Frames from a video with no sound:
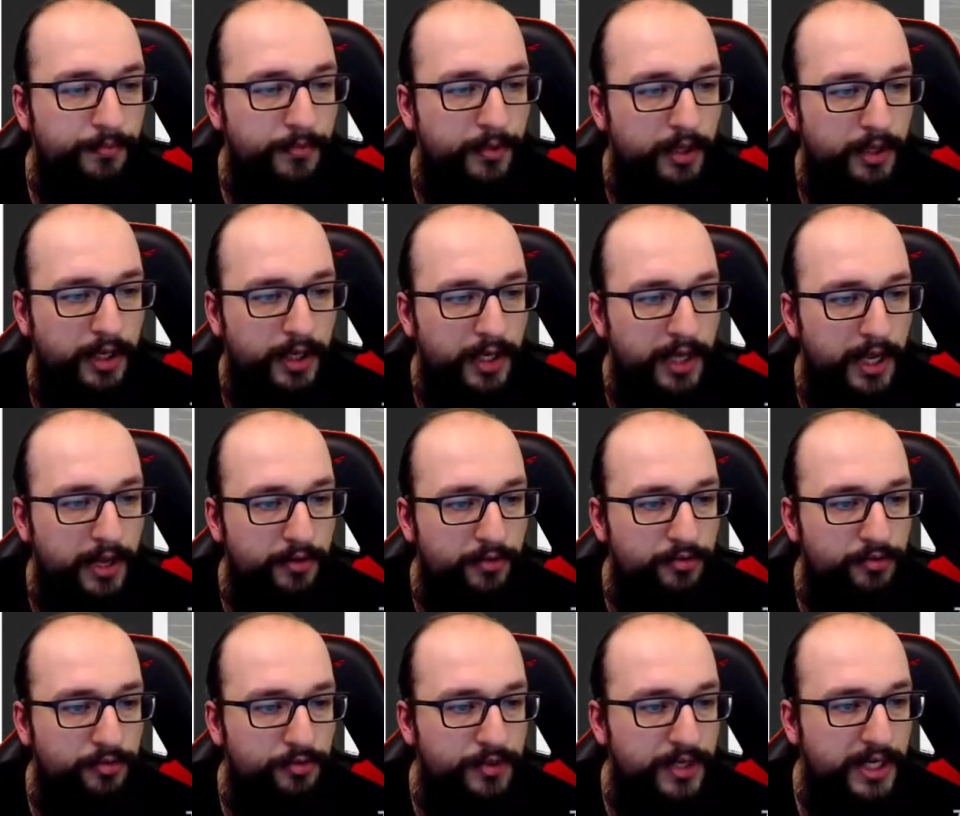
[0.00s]
you're gonna get
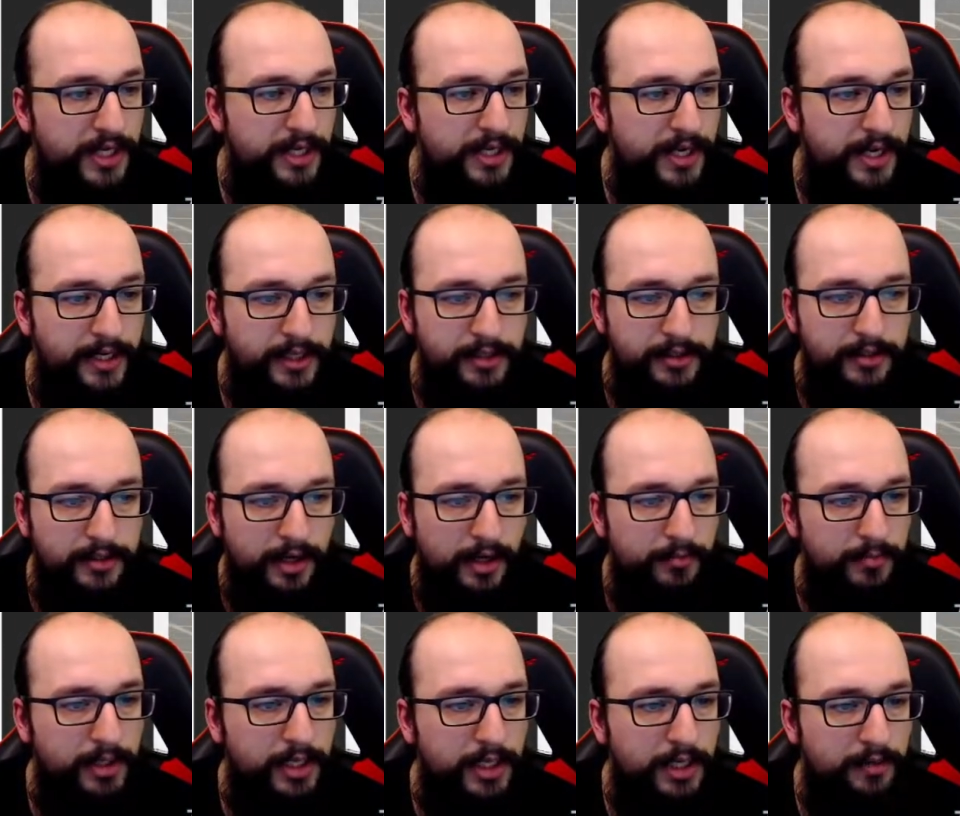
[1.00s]
3 days, I
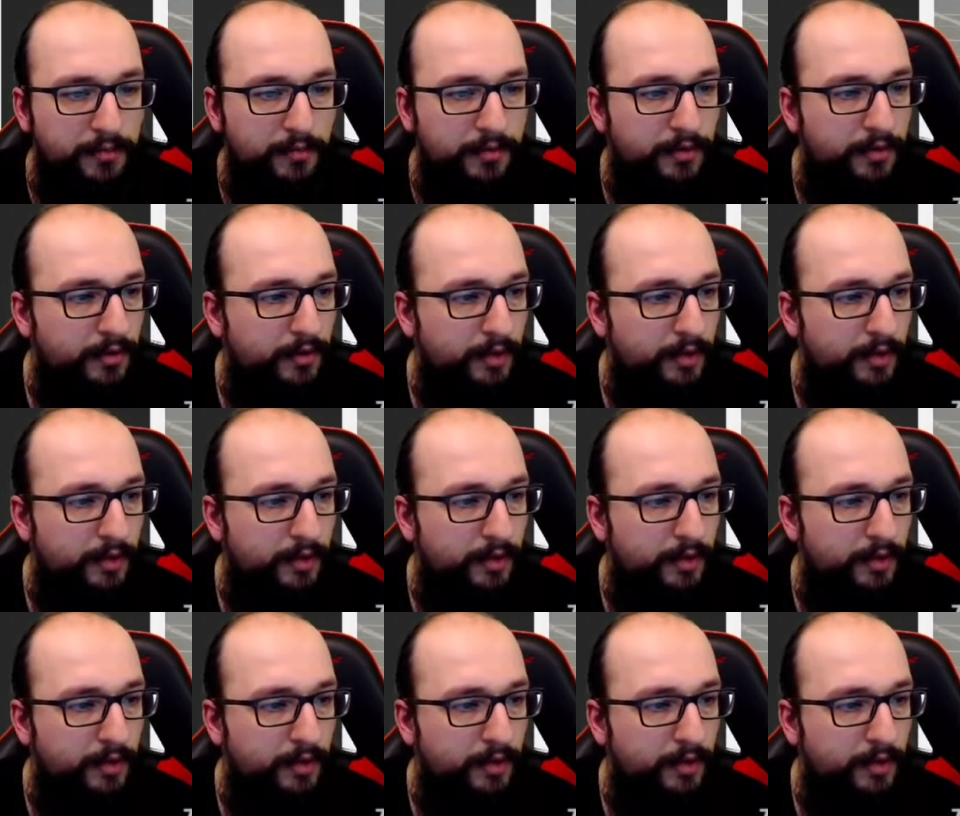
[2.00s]
believe.